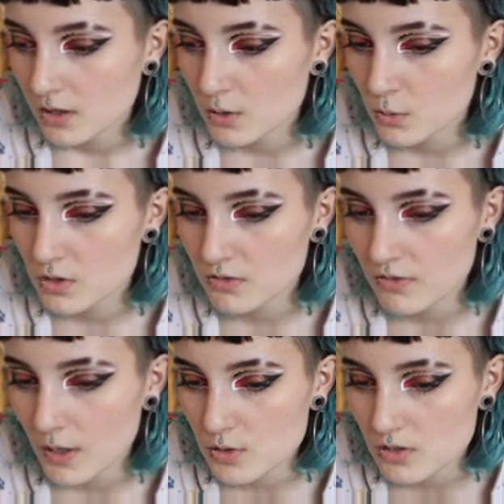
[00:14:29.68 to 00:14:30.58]
louche
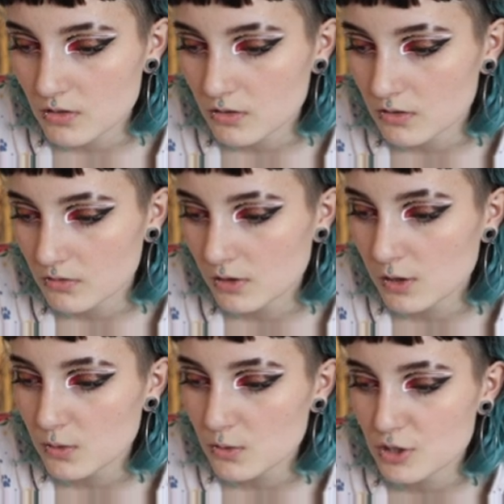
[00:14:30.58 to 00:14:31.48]
voucher
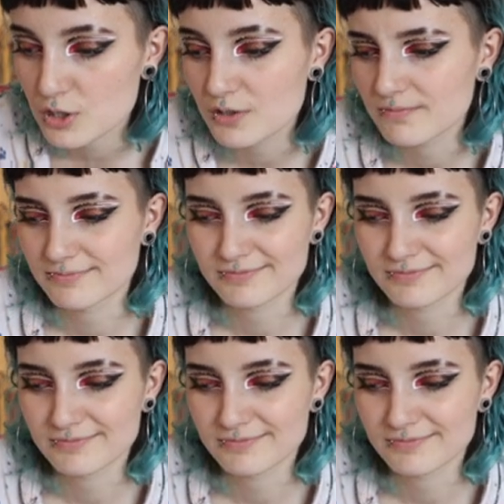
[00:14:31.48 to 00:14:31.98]
louche